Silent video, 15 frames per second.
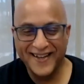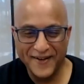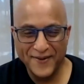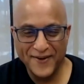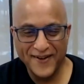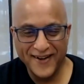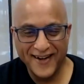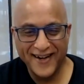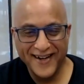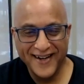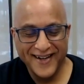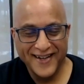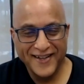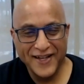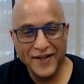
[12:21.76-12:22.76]
There were,
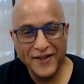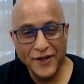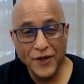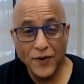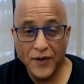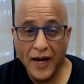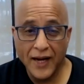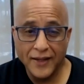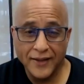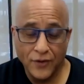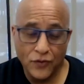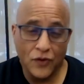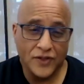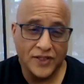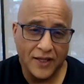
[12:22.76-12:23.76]

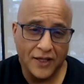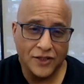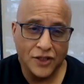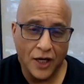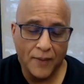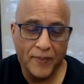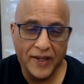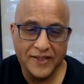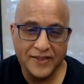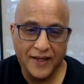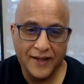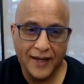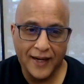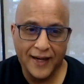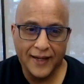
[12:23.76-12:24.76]
those are the topics
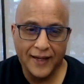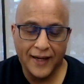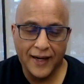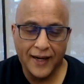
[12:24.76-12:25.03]
that I